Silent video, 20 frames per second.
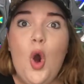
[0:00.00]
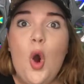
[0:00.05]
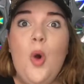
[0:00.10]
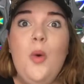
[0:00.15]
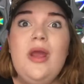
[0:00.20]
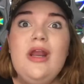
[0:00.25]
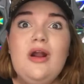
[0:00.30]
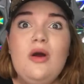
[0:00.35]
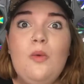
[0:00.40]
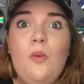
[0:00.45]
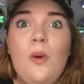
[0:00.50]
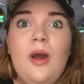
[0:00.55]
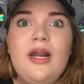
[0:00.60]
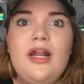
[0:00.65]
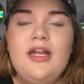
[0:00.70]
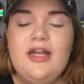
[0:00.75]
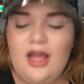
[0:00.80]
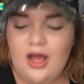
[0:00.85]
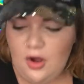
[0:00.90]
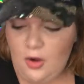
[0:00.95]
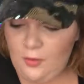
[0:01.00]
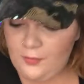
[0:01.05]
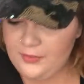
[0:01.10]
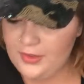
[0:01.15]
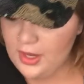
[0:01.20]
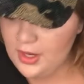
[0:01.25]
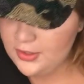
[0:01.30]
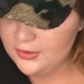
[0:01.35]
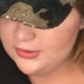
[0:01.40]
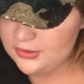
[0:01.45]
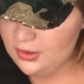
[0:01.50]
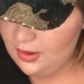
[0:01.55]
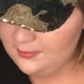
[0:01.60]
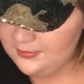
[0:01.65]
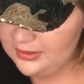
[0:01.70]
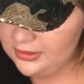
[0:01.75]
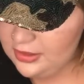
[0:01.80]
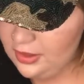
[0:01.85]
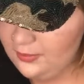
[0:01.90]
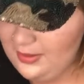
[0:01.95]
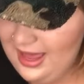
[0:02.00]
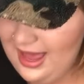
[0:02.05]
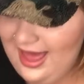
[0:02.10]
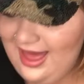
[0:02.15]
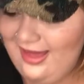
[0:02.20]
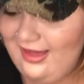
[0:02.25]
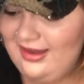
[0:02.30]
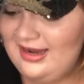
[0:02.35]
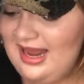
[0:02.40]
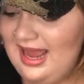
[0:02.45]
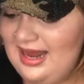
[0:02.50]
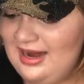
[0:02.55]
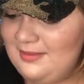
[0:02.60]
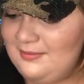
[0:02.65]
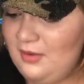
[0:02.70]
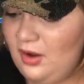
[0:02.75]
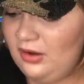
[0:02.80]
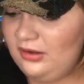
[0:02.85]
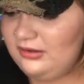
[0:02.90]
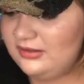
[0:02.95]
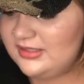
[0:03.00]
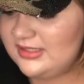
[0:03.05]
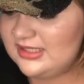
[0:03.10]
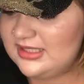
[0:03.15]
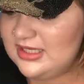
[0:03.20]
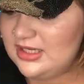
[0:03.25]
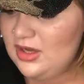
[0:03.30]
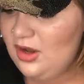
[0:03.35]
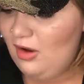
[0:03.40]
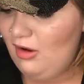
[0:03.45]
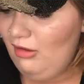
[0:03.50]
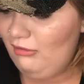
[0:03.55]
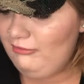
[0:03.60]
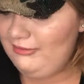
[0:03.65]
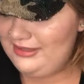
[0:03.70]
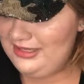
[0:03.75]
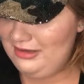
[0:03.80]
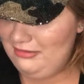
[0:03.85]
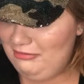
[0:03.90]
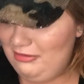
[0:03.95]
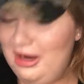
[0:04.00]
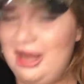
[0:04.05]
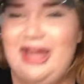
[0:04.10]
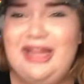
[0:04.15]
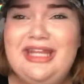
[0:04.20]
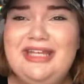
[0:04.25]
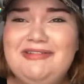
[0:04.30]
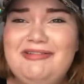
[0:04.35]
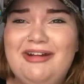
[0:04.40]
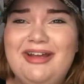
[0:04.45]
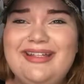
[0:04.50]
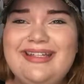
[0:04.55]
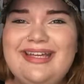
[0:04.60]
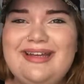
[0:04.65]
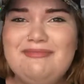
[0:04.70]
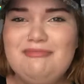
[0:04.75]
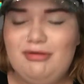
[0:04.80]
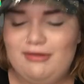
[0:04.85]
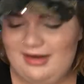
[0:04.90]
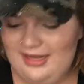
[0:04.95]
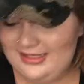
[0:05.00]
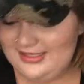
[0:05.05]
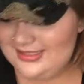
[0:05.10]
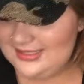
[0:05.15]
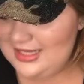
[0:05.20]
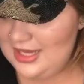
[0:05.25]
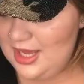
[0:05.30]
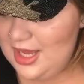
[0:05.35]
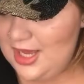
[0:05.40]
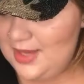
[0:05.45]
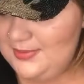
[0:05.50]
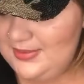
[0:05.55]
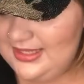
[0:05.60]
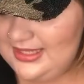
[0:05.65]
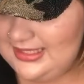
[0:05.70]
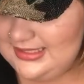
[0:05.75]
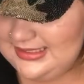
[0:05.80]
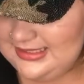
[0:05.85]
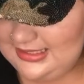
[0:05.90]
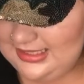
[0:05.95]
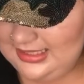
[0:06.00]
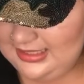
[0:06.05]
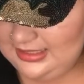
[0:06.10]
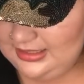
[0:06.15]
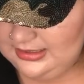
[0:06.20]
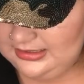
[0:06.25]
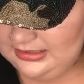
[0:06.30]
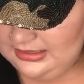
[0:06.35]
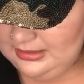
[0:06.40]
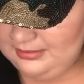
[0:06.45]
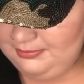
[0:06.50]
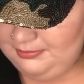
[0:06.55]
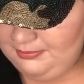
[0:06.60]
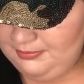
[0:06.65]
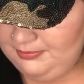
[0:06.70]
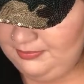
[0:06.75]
We don't want to know. So I'm gonna go ahead, and I'm honestly already really really impressed because like the